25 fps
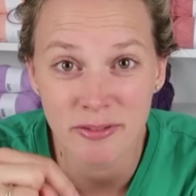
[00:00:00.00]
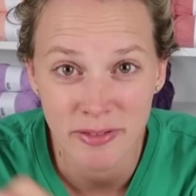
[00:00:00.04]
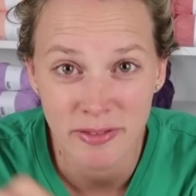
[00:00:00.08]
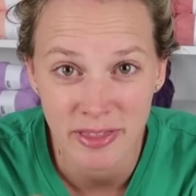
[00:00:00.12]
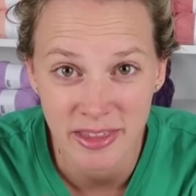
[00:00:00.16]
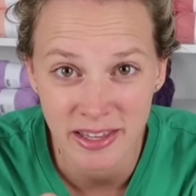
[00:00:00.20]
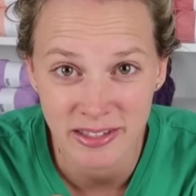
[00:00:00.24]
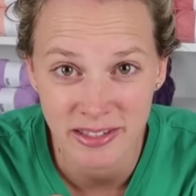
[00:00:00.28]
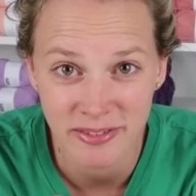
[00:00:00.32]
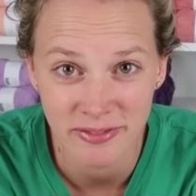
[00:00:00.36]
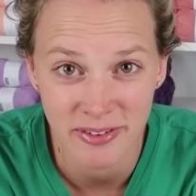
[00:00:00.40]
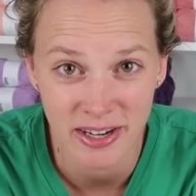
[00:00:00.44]
of
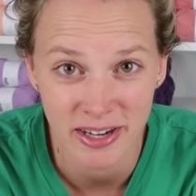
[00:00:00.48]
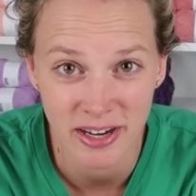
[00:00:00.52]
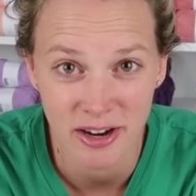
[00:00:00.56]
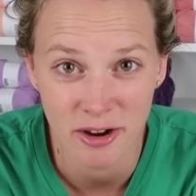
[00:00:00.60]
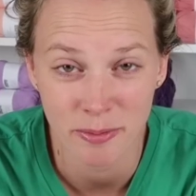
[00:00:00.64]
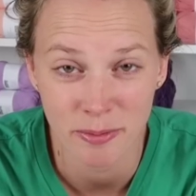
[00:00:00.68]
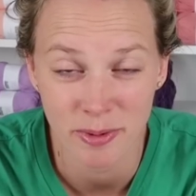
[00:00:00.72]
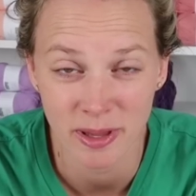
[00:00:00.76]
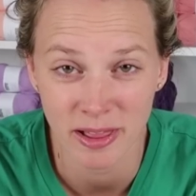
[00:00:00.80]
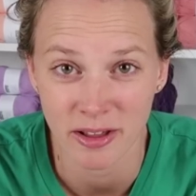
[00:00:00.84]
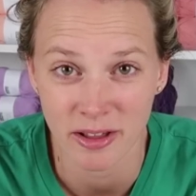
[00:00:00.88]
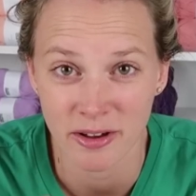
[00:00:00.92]
this
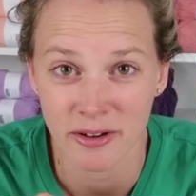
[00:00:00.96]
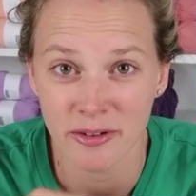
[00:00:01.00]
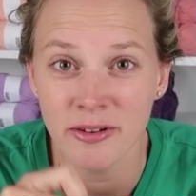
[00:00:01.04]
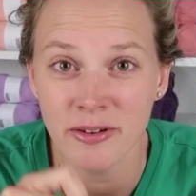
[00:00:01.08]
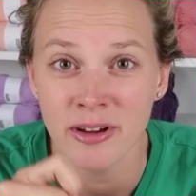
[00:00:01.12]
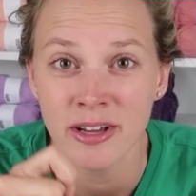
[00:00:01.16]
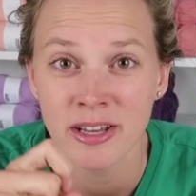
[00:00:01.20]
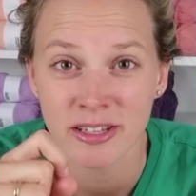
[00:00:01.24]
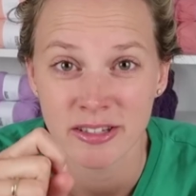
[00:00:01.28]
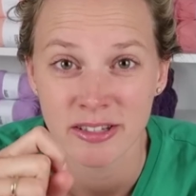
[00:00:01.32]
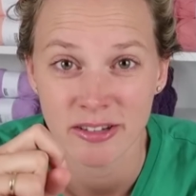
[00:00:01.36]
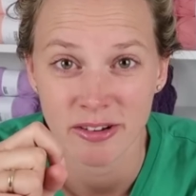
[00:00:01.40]
video below.
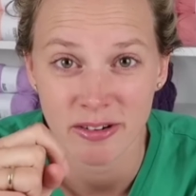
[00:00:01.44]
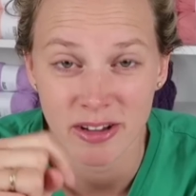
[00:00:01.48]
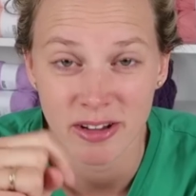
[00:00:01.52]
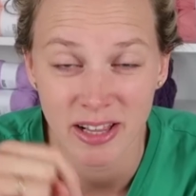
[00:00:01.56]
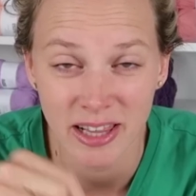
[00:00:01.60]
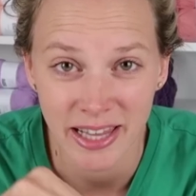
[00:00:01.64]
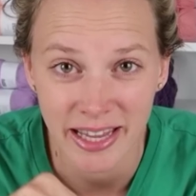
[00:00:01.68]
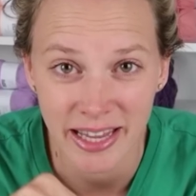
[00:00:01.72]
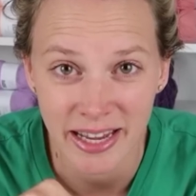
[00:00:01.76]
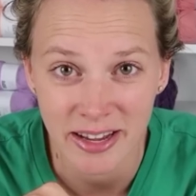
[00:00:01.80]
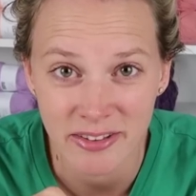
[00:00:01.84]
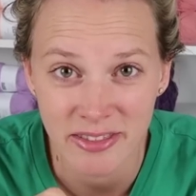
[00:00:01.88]
So
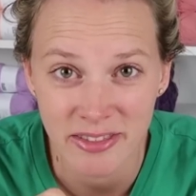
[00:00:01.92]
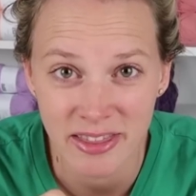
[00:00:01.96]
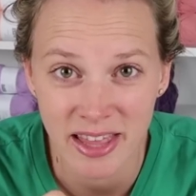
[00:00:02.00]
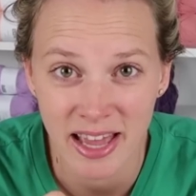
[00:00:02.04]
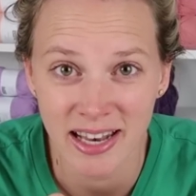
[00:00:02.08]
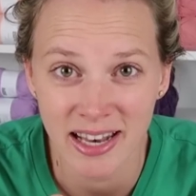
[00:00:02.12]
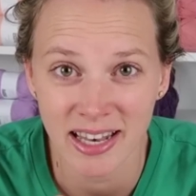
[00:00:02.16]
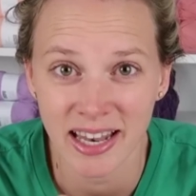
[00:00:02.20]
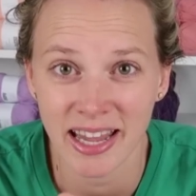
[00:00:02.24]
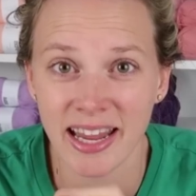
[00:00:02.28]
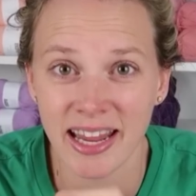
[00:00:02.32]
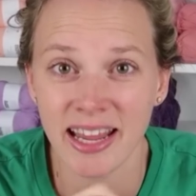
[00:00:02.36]
click on
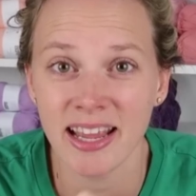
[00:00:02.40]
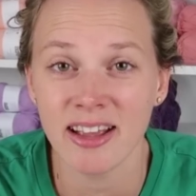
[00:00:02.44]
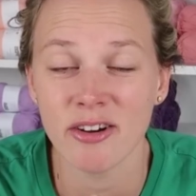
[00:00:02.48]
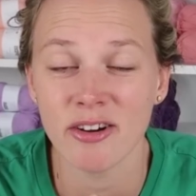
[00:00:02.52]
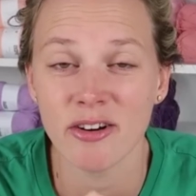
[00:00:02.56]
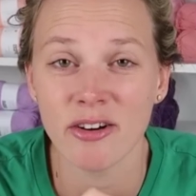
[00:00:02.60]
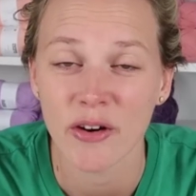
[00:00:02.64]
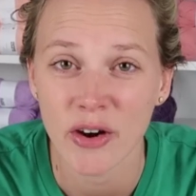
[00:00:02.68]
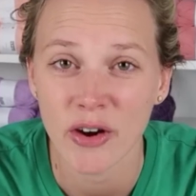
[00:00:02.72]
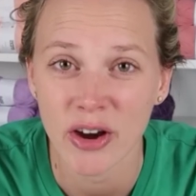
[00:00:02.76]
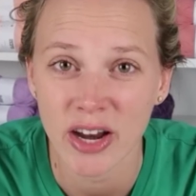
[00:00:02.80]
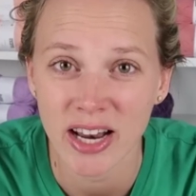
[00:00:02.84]
that link
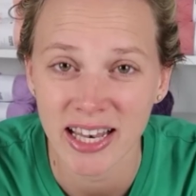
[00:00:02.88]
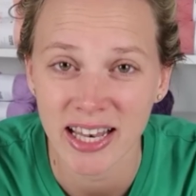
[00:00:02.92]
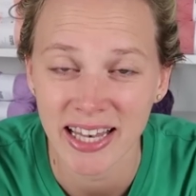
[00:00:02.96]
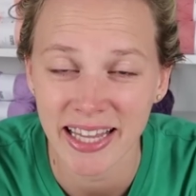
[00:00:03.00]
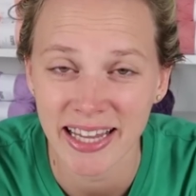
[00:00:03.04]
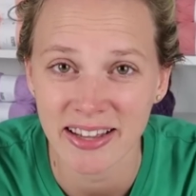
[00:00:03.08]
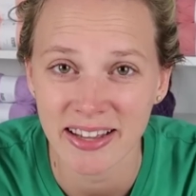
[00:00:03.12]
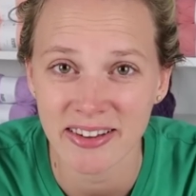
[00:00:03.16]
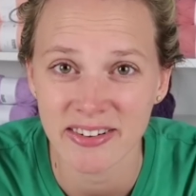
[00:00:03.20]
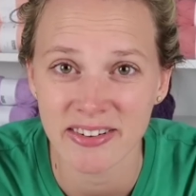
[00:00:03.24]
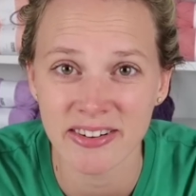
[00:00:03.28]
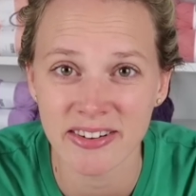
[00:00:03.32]
or
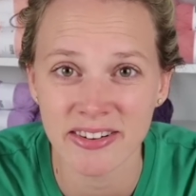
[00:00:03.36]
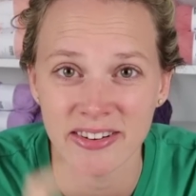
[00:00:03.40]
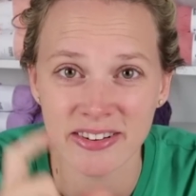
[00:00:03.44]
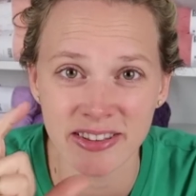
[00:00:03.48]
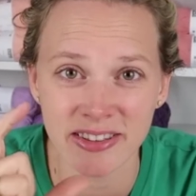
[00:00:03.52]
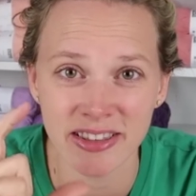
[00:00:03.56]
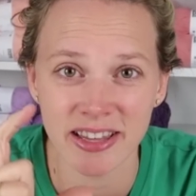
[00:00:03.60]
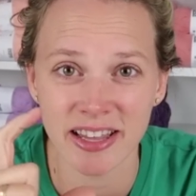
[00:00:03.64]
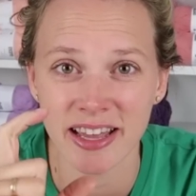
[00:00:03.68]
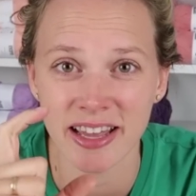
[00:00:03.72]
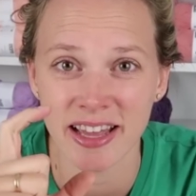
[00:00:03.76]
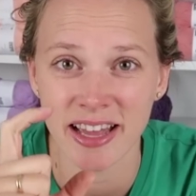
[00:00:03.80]
click
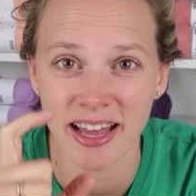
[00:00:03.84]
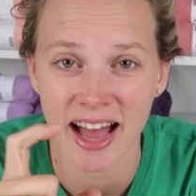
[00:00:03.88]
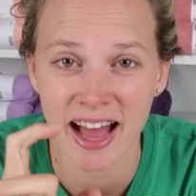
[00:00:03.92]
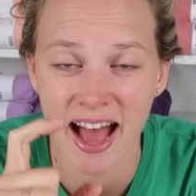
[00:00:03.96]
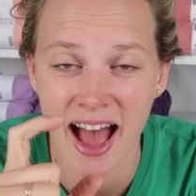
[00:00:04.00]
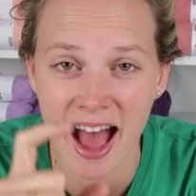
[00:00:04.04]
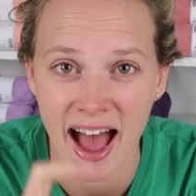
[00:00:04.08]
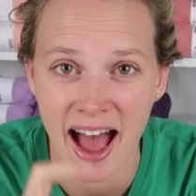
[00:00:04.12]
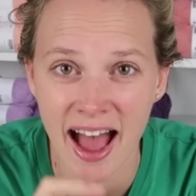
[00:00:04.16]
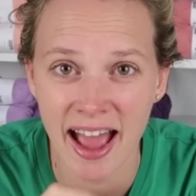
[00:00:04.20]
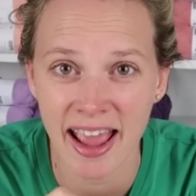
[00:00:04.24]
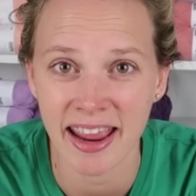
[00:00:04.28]
on the
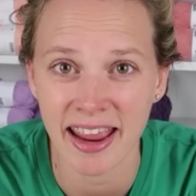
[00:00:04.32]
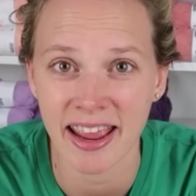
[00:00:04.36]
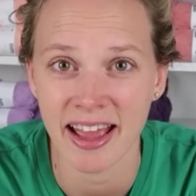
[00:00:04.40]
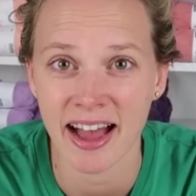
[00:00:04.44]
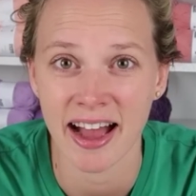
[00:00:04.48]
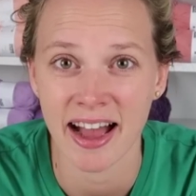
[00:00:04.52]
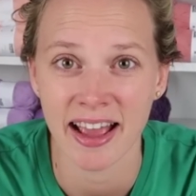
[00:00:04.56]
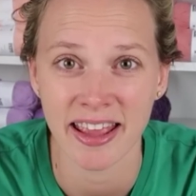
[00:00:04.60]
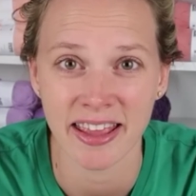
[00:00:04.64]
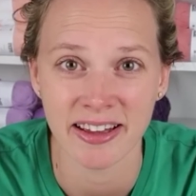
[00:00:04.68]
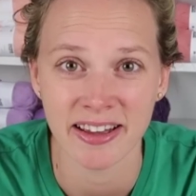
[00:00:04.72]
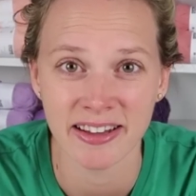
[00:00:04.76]
eye
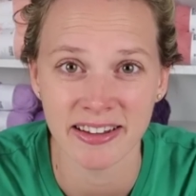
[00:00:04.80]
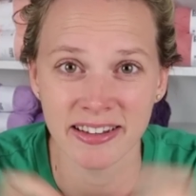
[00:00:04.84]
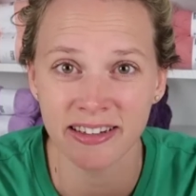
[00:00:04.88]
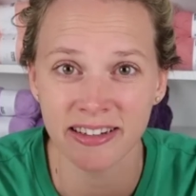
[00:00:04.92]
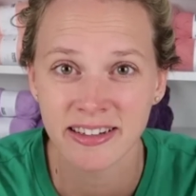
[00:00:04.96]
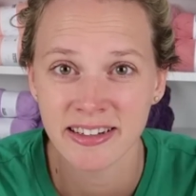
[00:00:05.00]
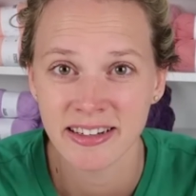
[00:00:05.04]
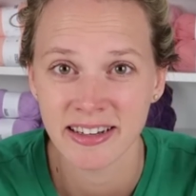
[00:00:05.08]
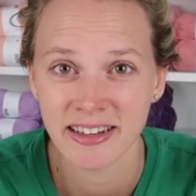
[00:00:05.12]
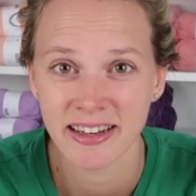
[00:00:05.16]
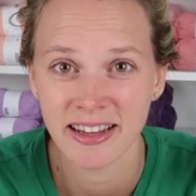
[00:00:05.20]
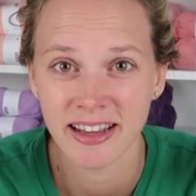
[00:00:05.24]

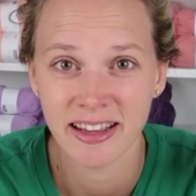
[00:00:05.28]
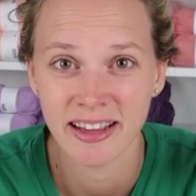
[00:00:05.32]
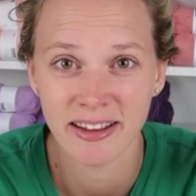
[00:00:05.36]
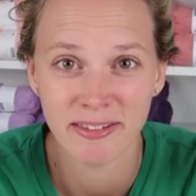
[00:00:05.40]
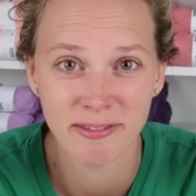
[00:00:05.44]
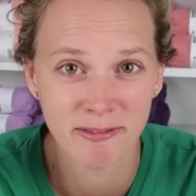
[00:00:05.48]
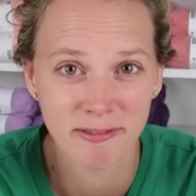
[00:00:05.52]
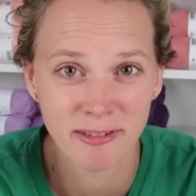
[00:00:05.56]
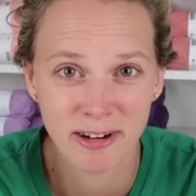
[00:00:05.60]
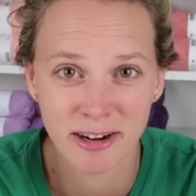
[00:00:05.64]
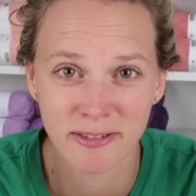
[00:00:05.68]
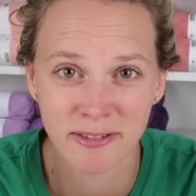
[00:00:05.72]
icon
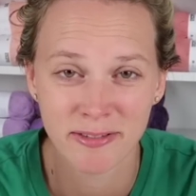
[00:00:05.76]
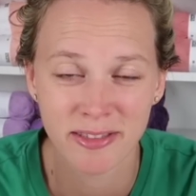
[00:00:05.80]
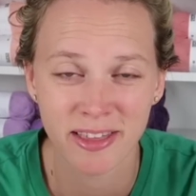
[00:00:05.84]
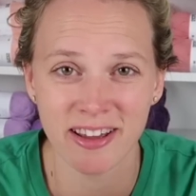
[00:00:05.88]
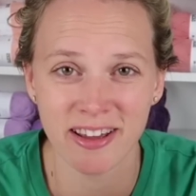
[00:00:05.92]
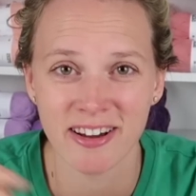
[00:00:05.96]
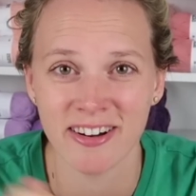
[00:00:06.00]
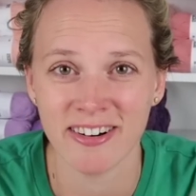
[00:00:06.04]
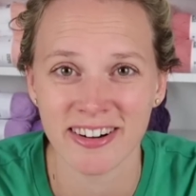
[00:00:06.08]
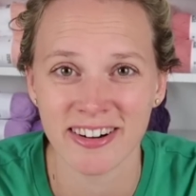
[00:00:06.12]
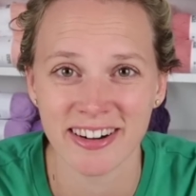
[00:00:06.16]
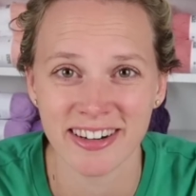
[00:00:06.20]
in one of the
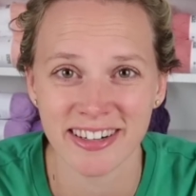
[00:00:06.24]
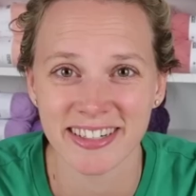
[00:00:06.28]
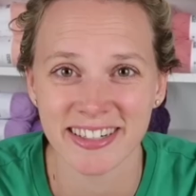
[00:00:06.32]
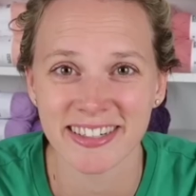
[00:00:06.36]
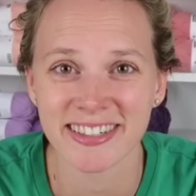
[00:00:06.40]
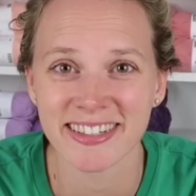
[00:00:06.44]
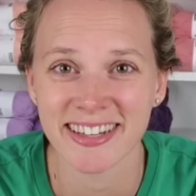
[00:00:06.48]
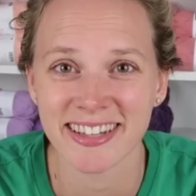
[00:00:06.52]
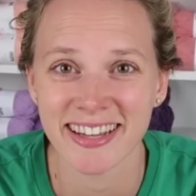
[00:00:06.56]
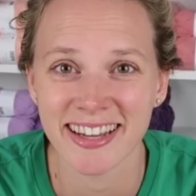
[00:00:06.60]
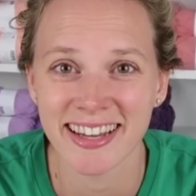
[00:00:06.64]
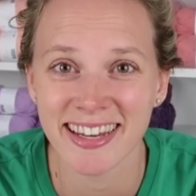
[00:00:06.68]

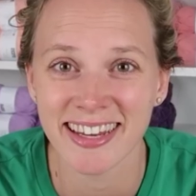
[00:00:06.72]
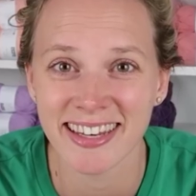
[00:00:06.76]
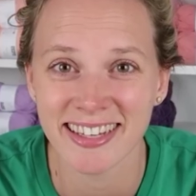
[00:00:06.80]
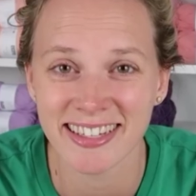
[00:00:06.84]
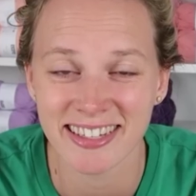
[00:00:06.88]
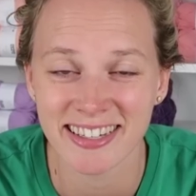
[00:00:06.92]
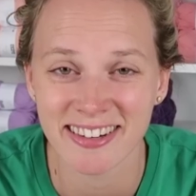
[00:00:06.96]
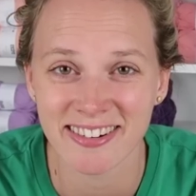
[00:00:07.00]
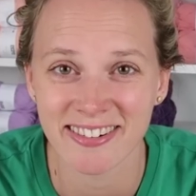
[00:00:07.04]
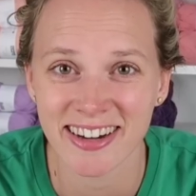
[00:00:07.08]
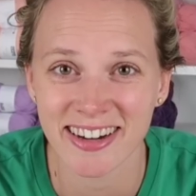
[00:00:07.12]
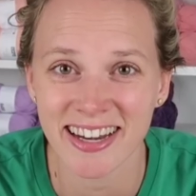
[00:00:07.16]
corners in the
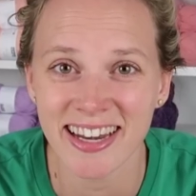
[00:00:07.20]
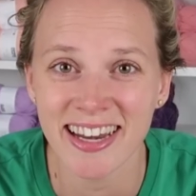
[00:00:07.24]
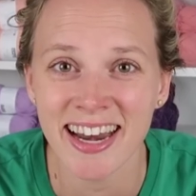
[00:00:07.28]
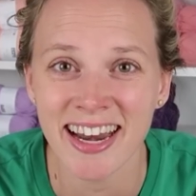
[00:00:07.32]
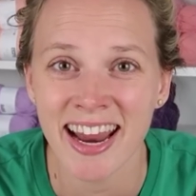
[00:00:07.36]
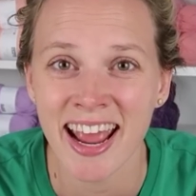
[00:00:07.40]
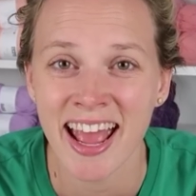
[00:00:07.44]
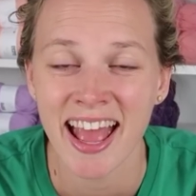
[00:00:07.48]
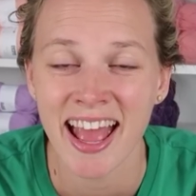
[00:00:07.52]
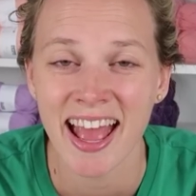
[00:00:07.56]
screen.